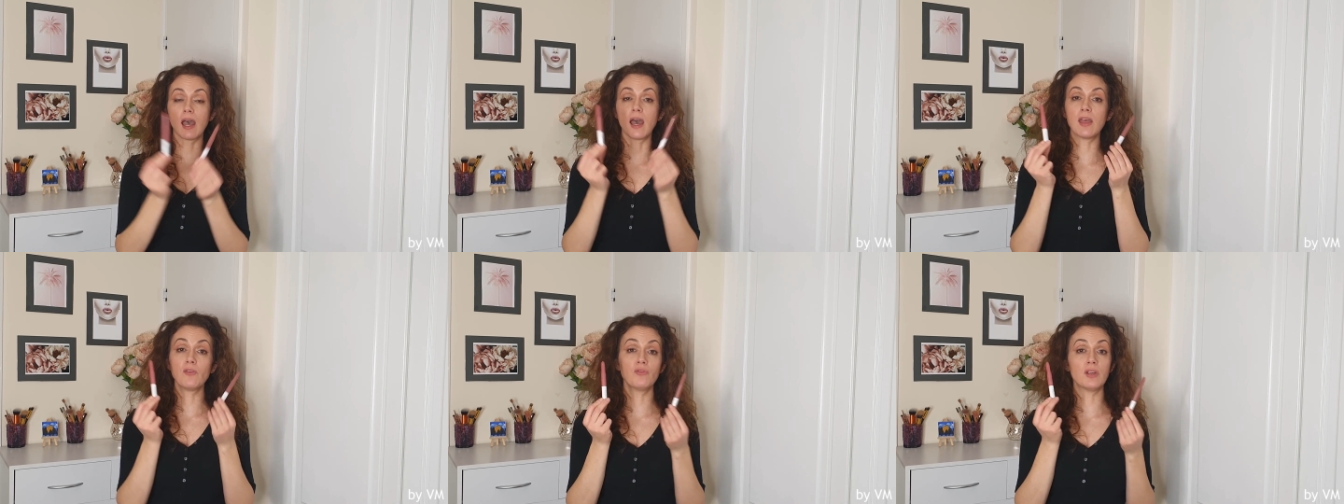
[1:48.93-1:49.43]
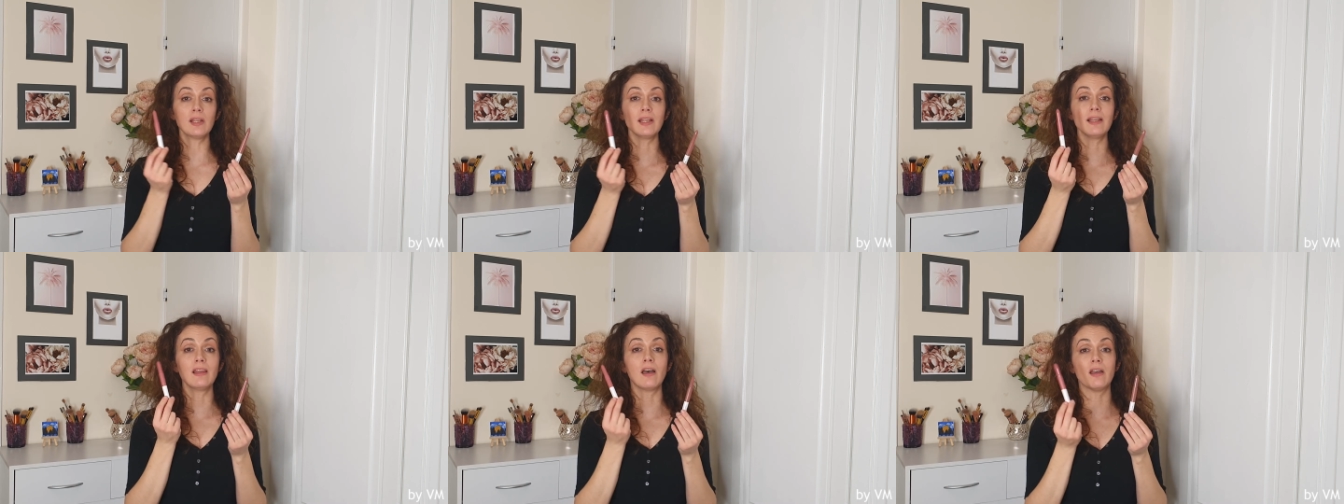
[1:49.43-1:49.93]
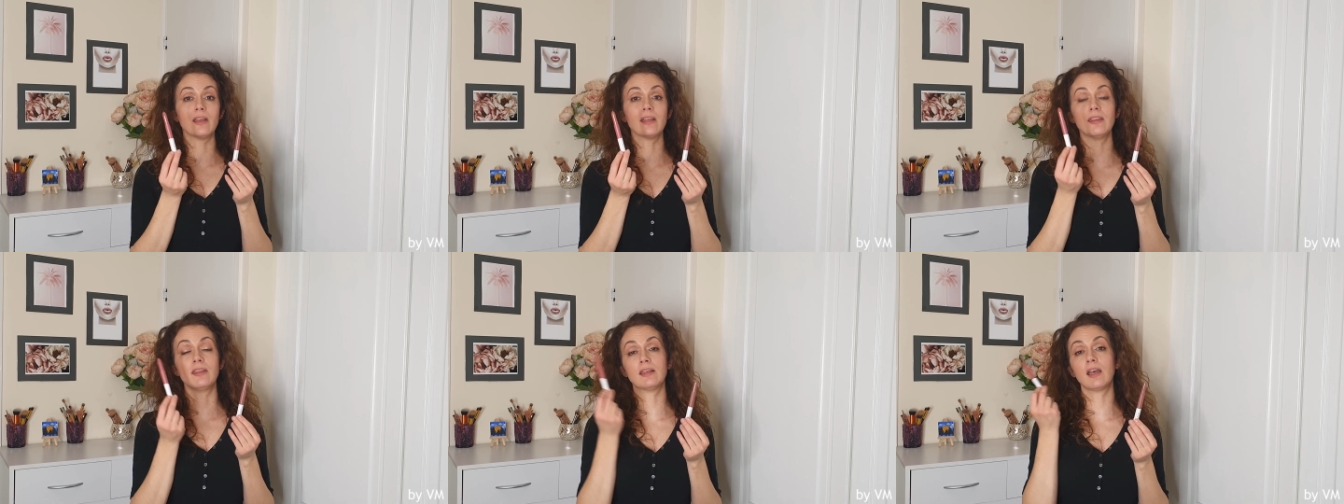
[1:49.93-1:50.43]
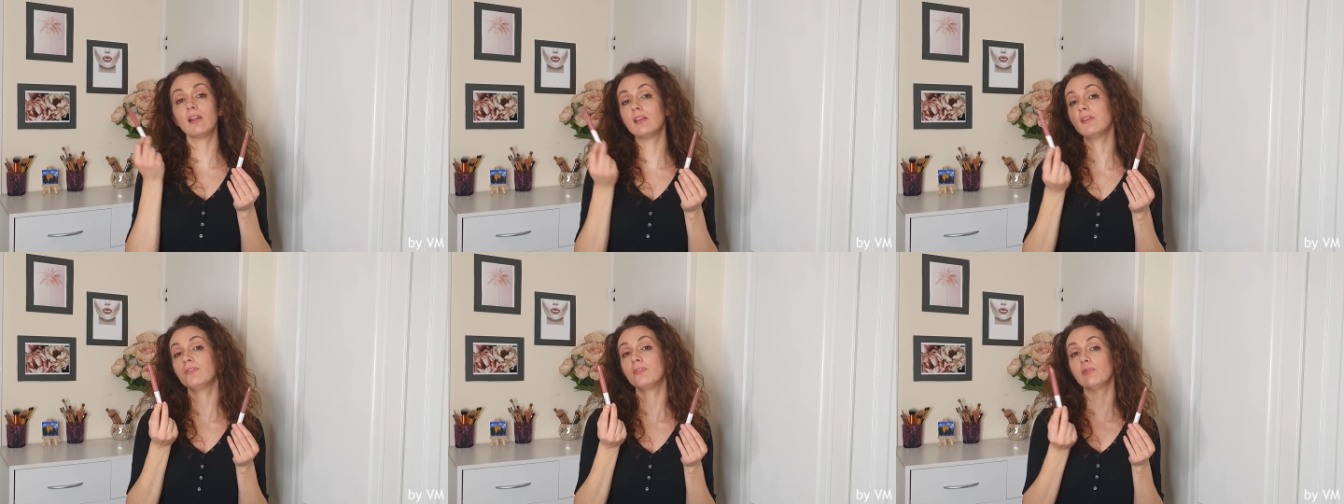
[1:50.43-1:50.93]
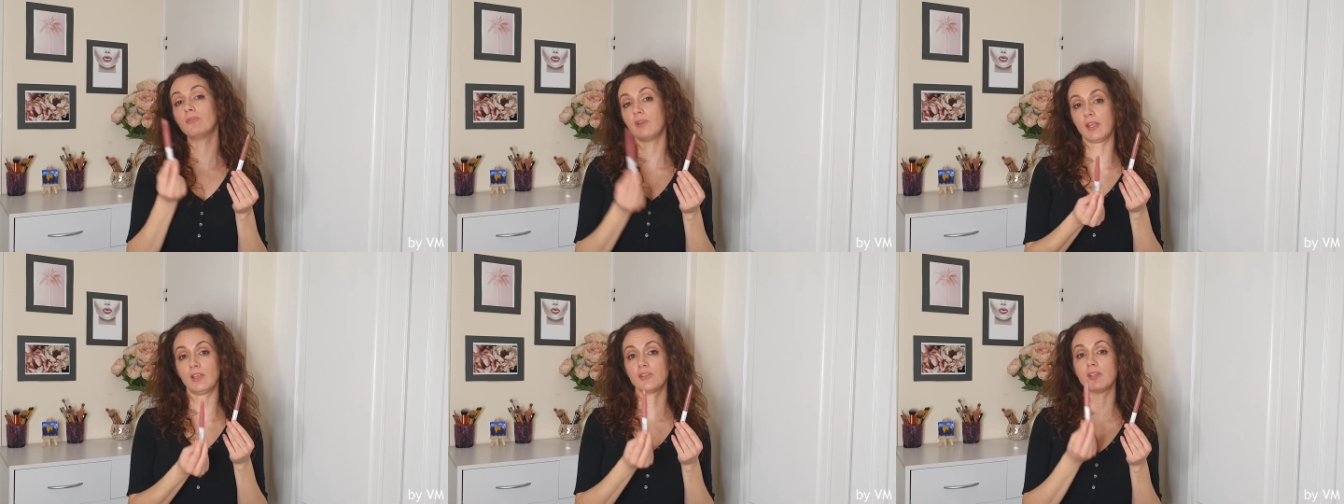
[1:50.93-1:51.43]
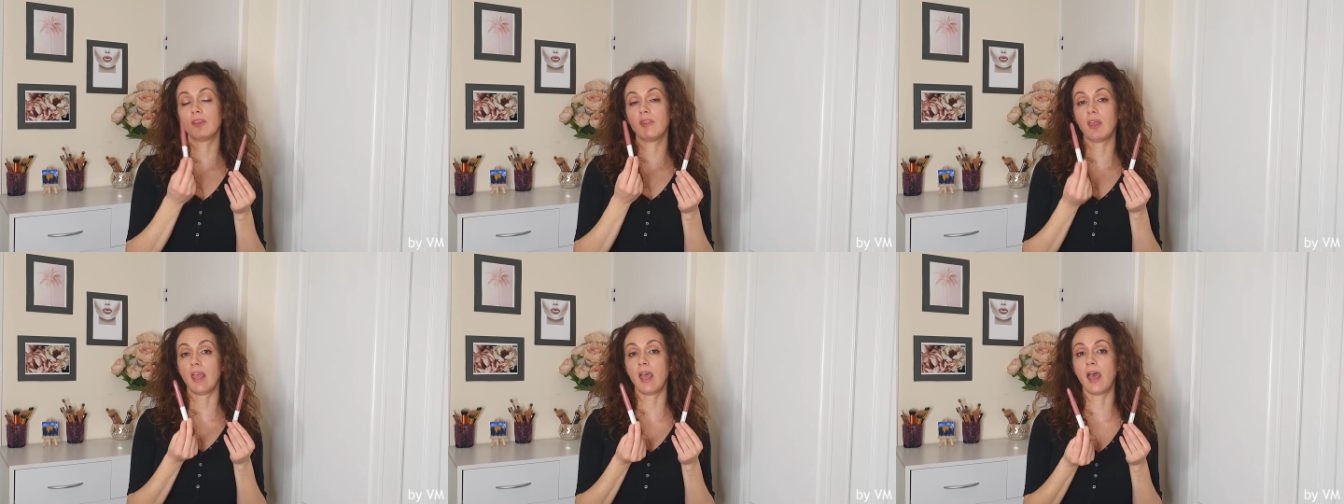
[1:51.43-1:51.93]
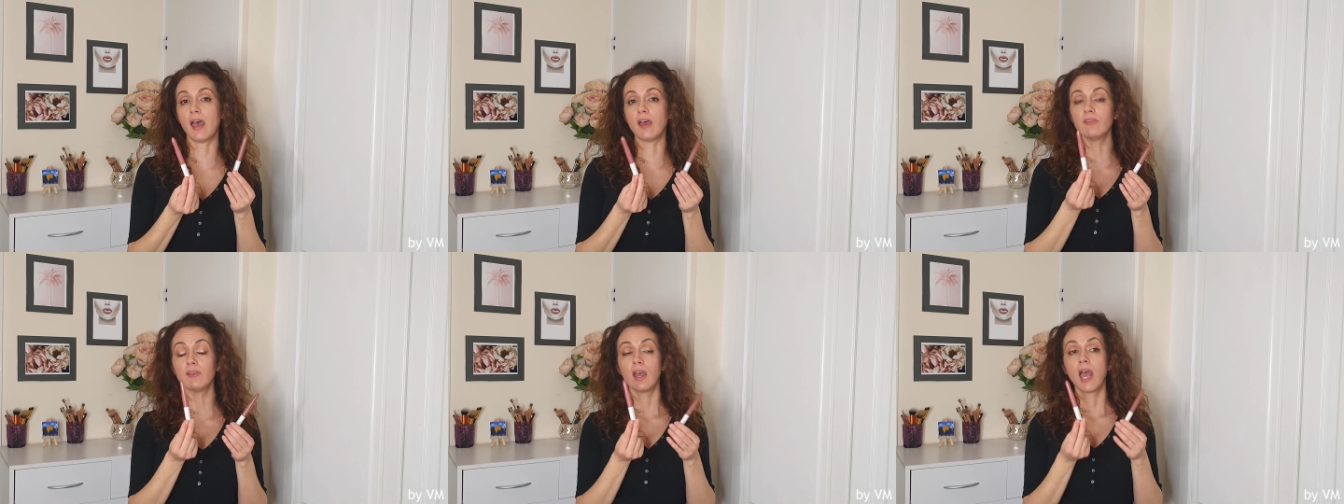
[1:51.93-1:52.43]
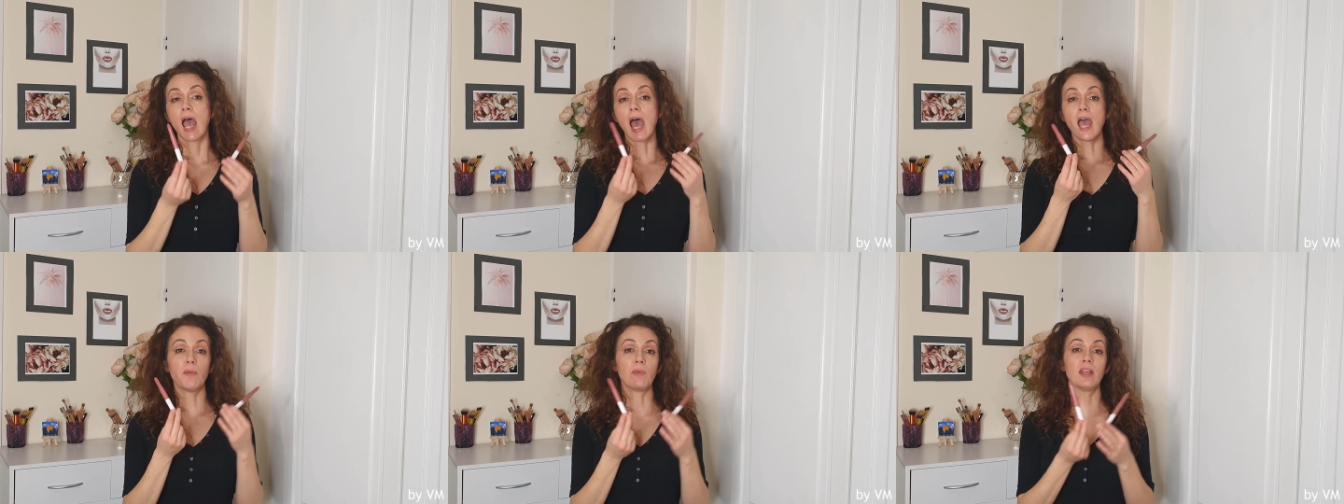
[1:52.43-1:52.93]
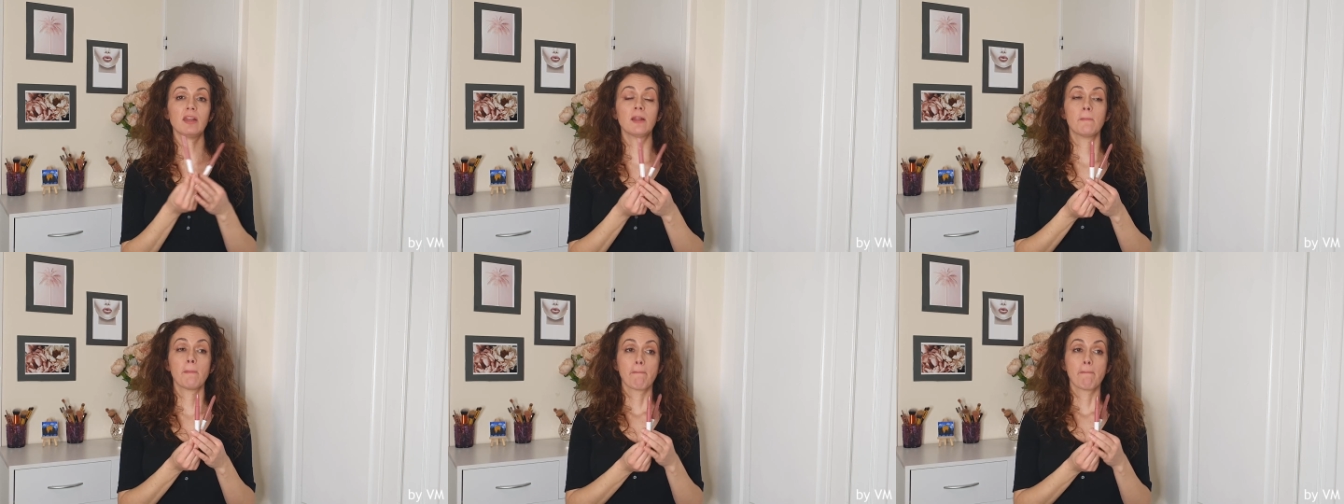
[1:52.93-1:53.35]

I really like the colorful range that they have. I mean,